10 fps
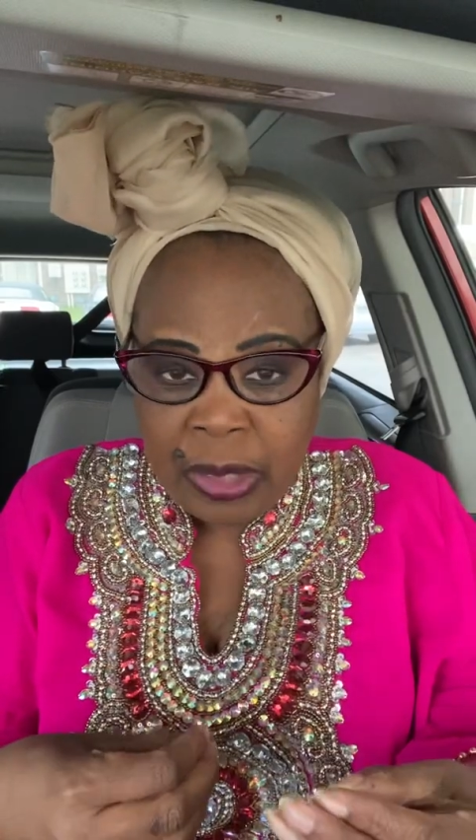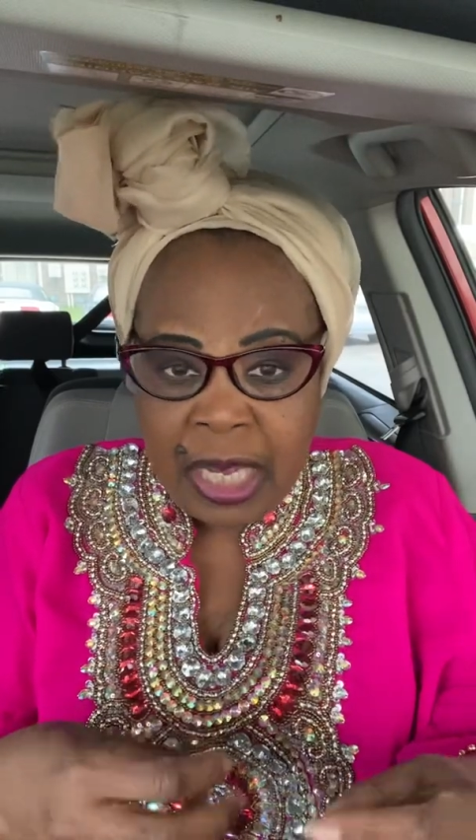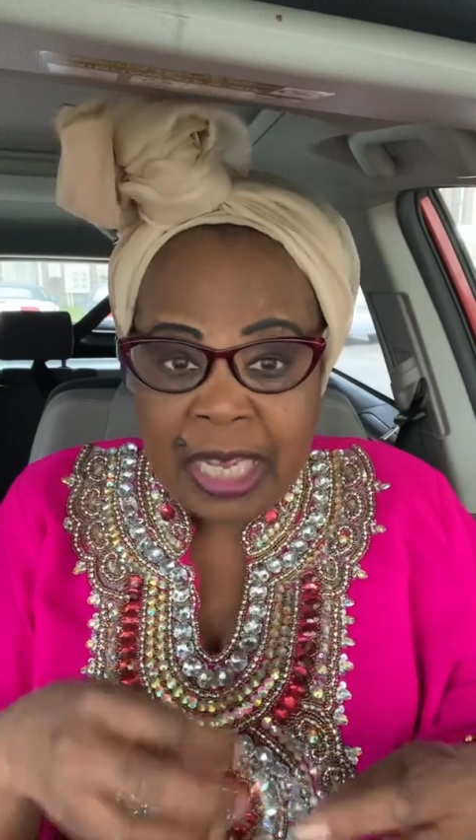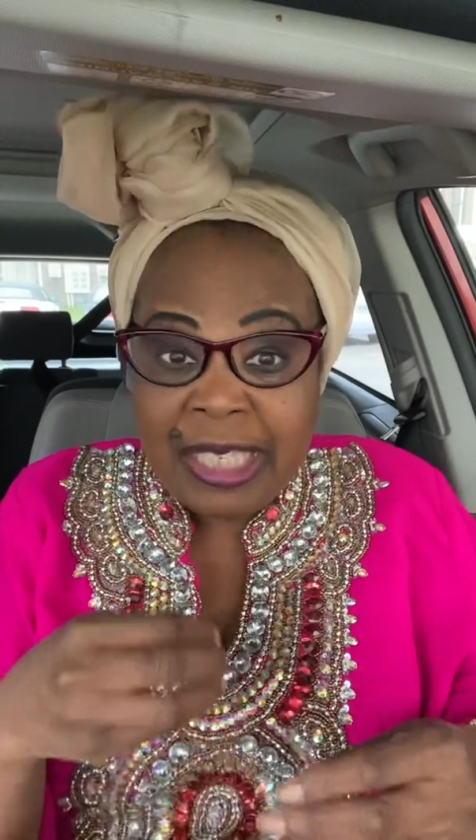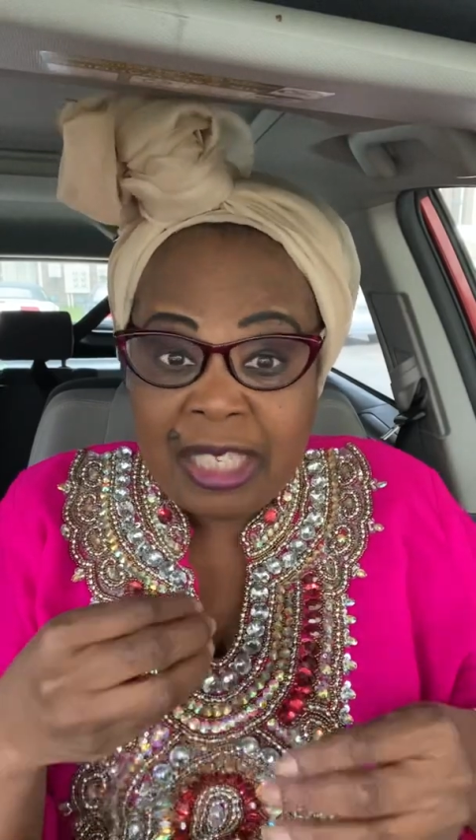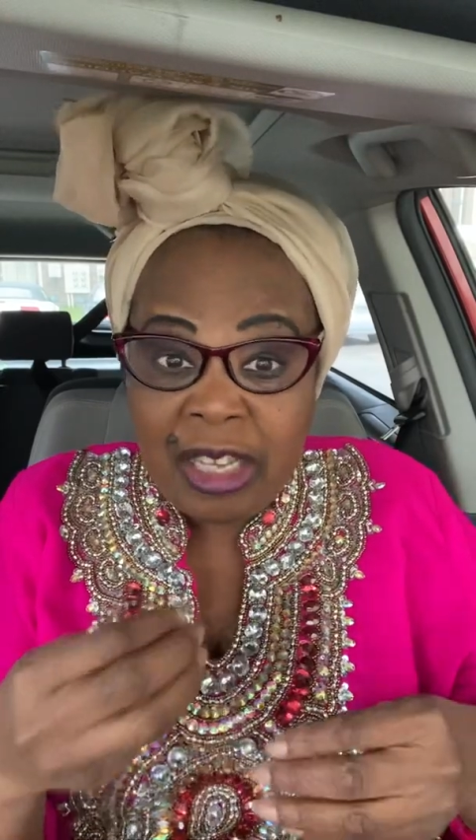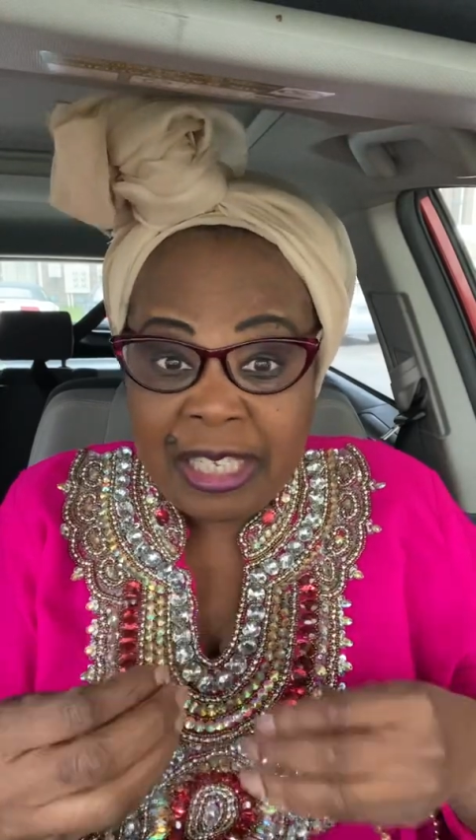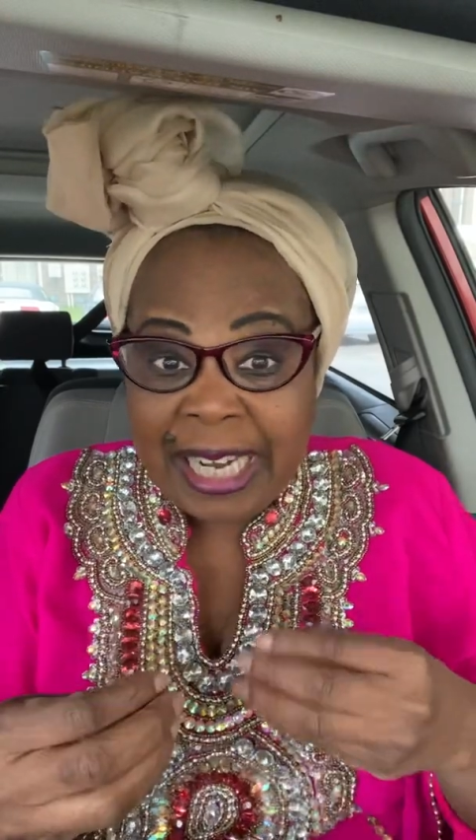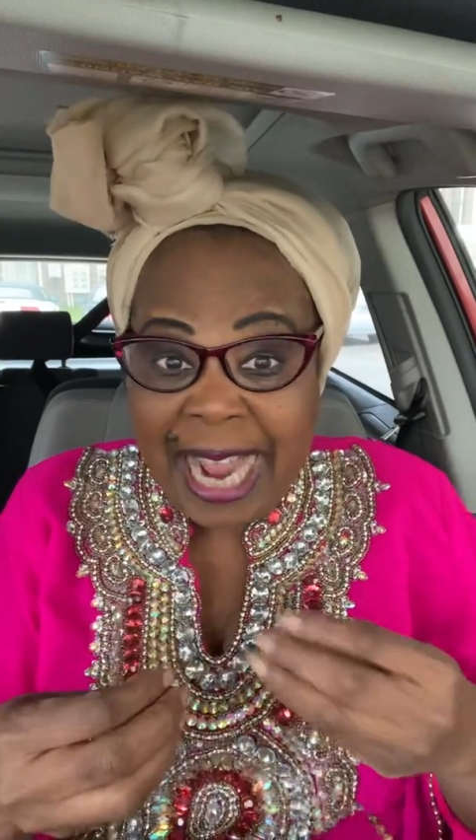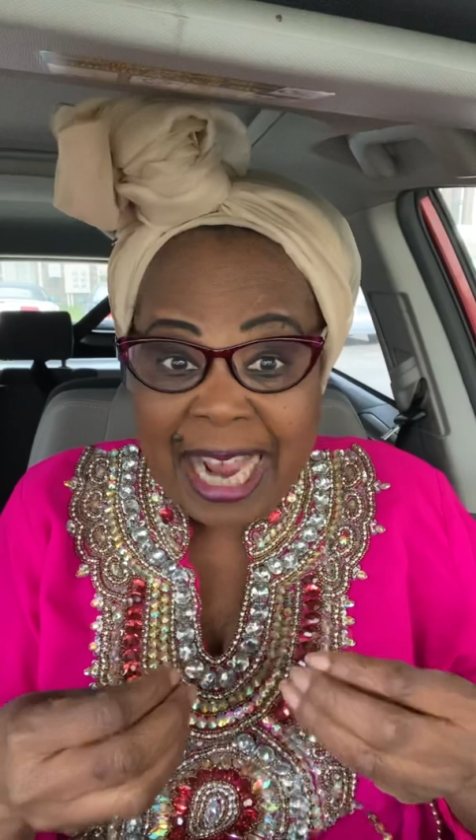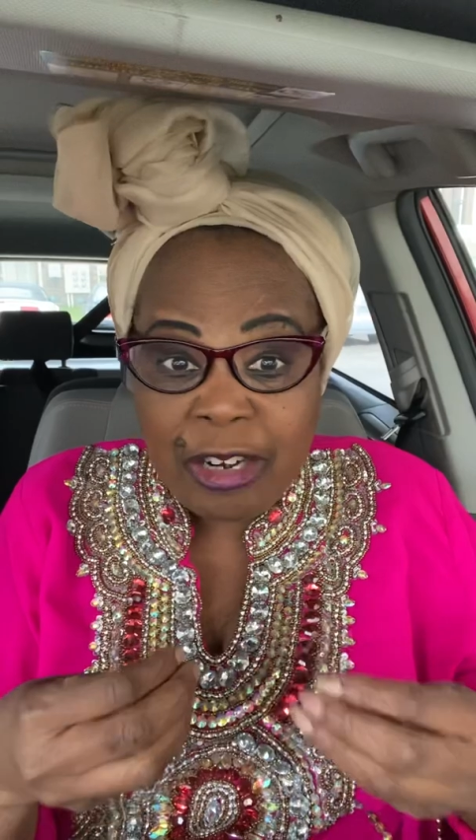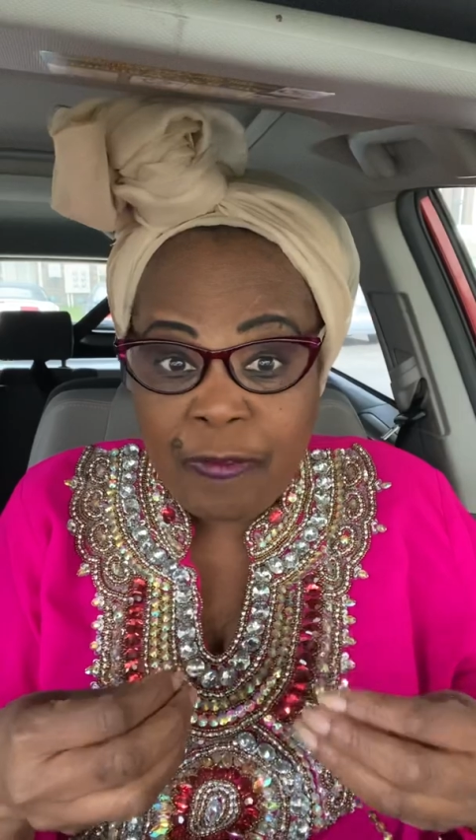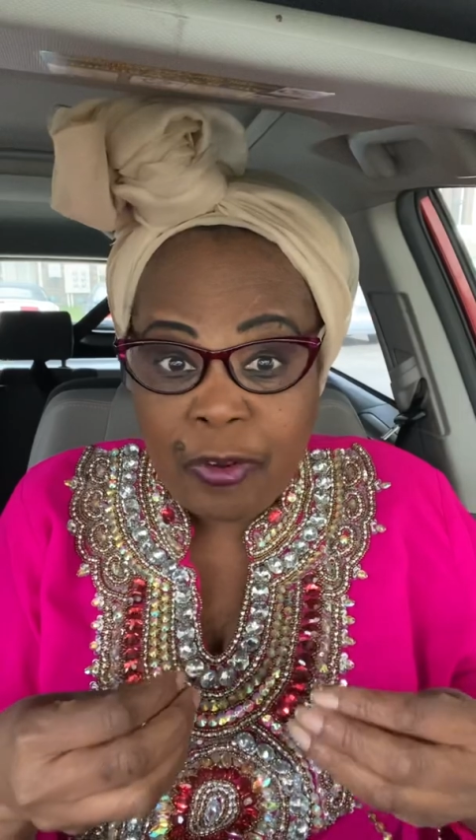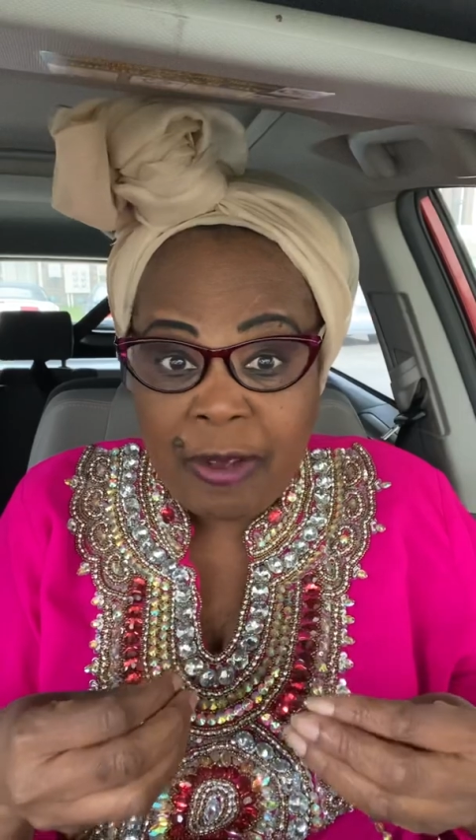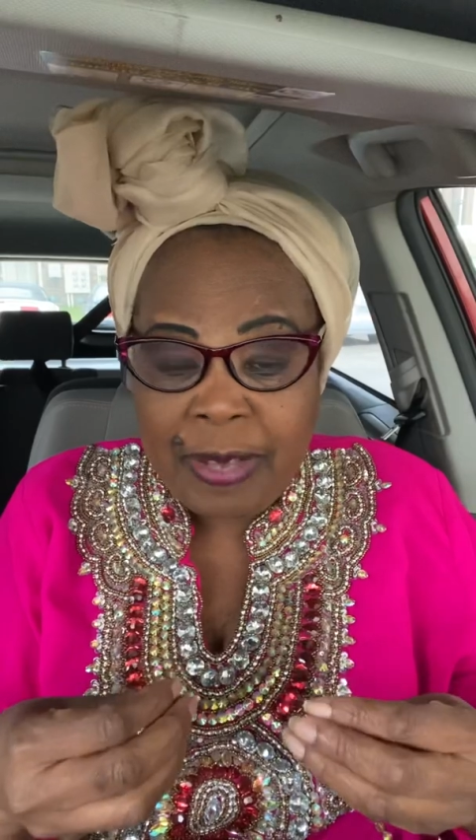It is not the kind of
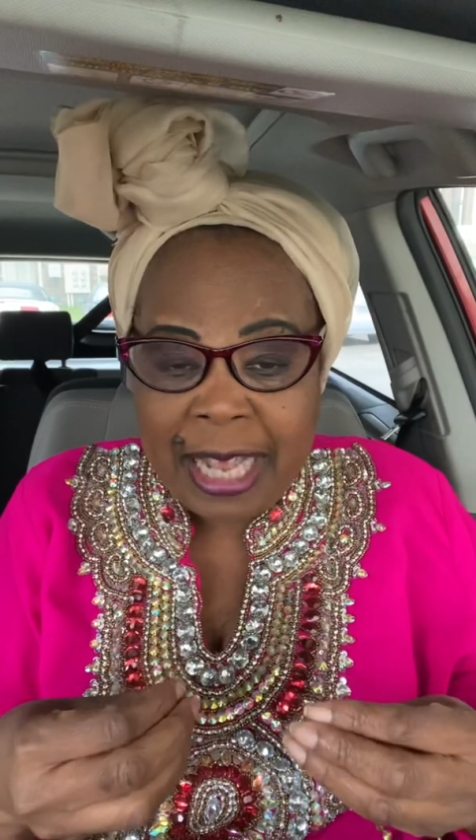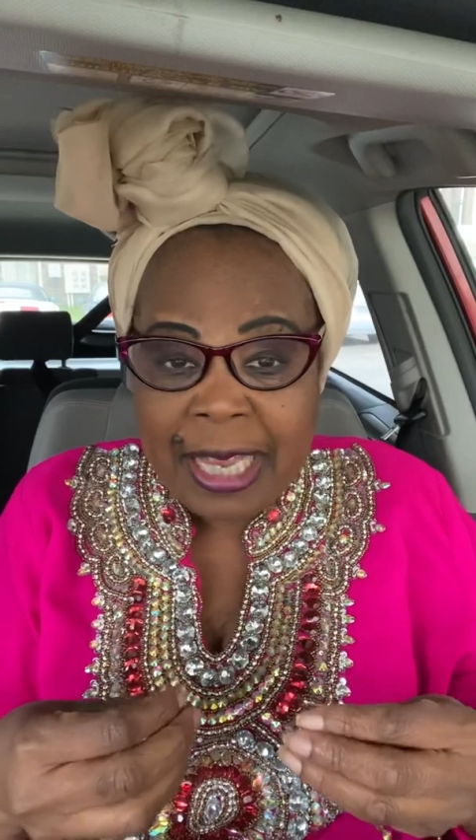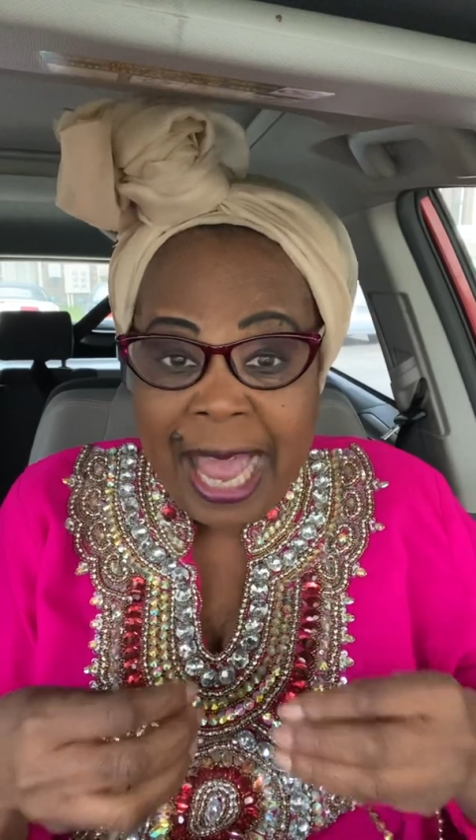love that